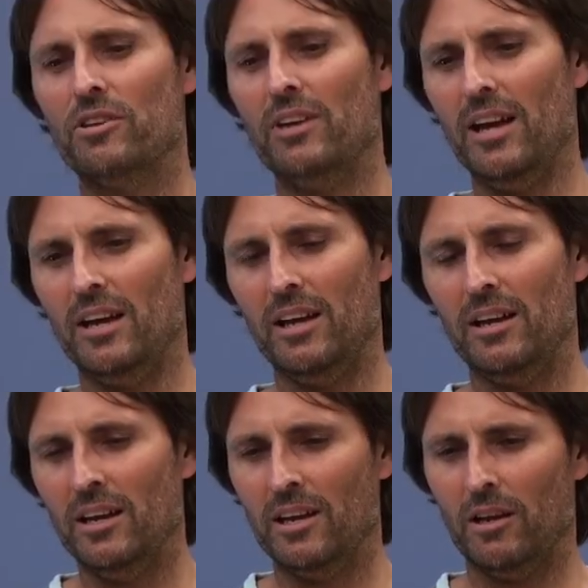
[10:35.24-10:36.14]
a
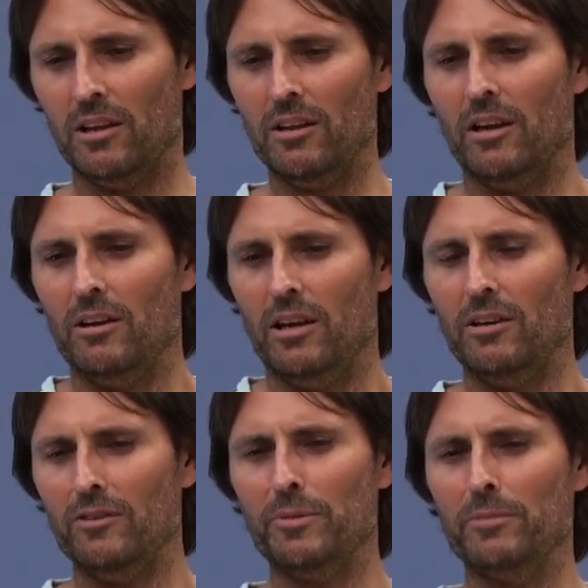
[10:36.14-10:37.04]

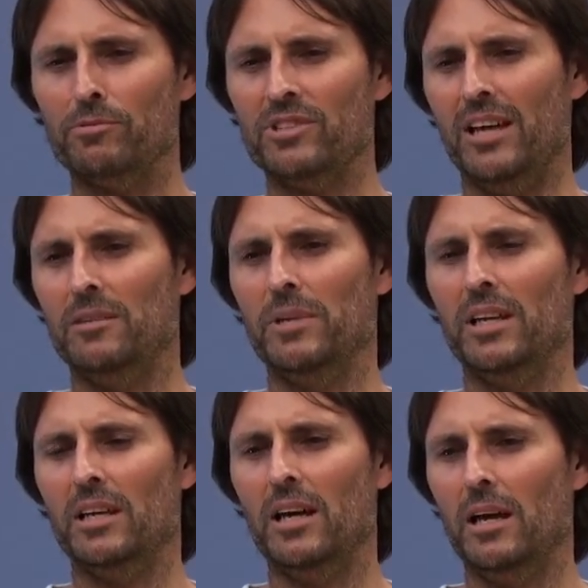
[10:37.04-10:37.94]
lot of people say to me,